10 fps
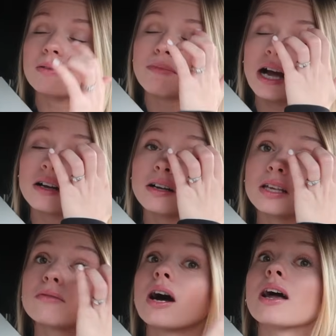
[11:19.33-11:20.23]
My
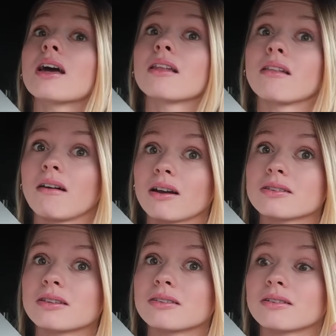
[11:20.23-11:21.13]
cookie had a lot
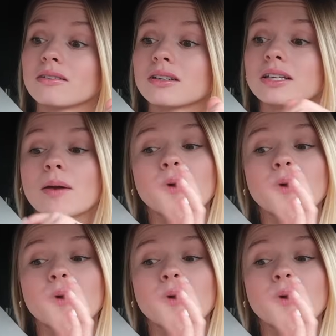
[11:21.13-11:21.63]
of sea salt on it,